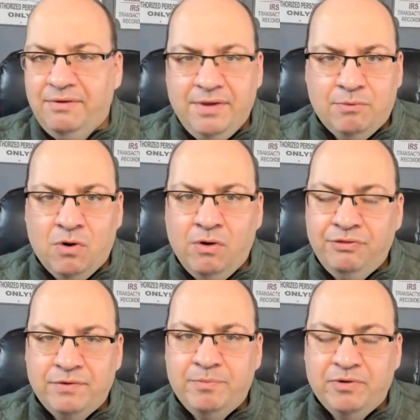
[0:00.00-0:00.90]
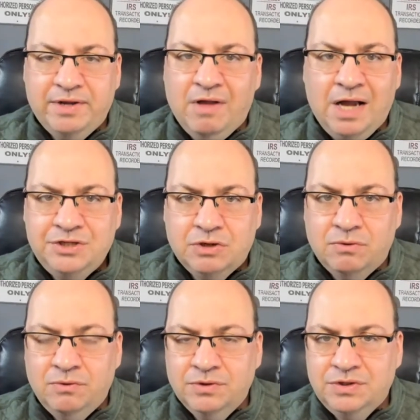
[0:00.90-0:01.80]
They were all three pretty logical
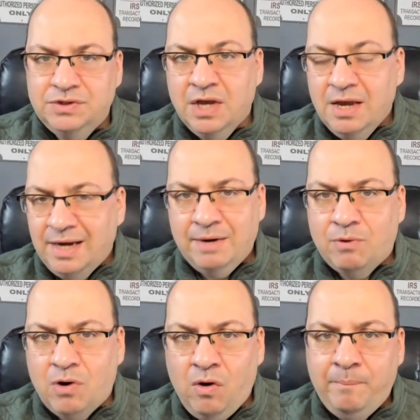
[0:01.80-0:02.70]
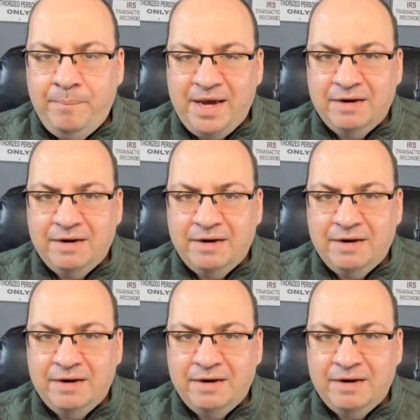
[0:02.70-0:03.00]
horses, and they were all bet.